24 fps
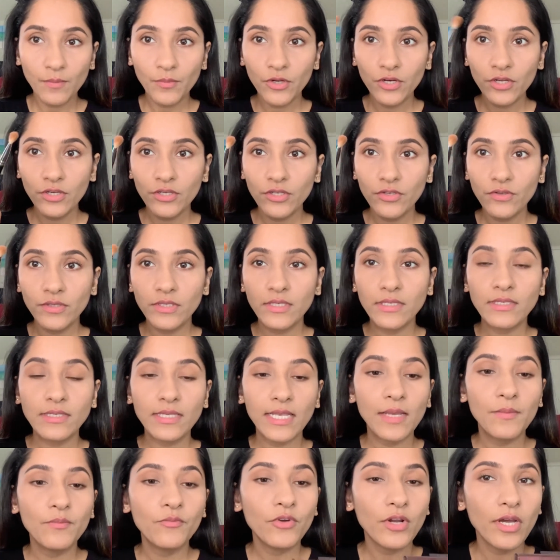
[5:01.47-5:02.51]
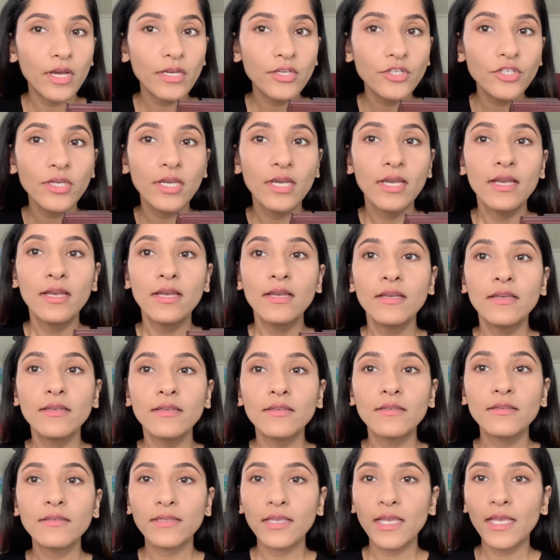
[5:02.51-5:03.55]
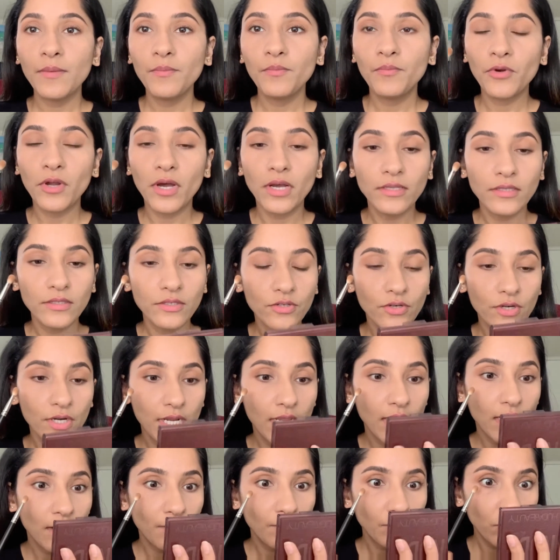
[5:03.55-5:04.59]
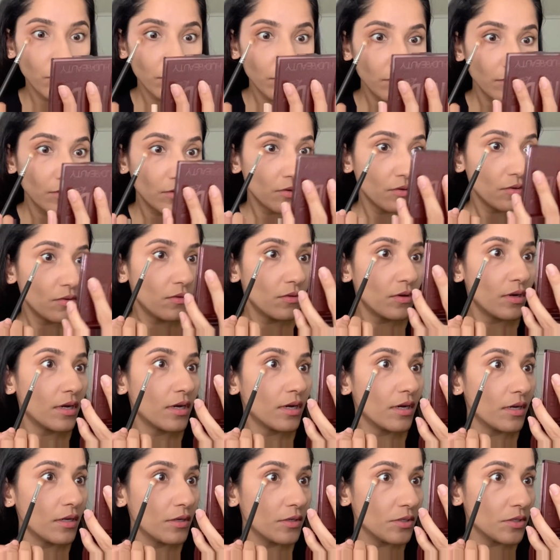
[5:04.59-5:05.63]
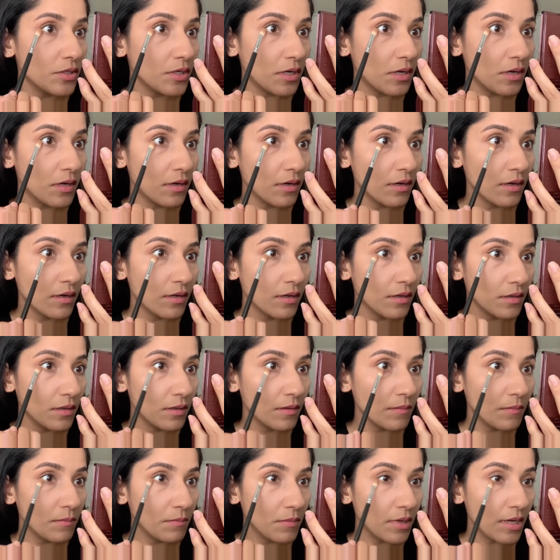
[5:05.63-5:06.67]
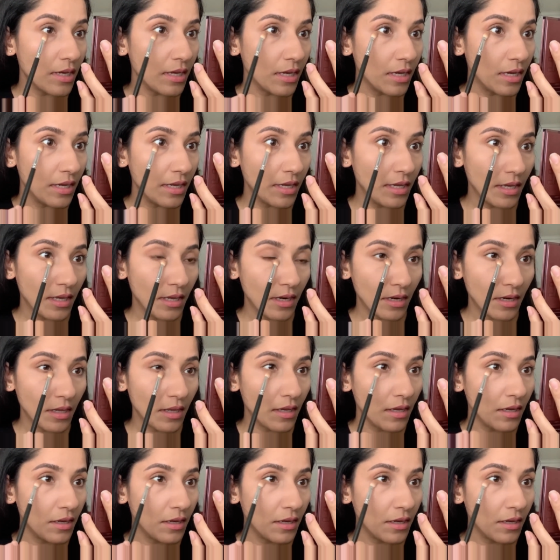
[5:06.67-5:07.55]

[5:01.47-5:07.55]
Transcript: use the same brush, same bronzer, and I'm gonna go under my eye area.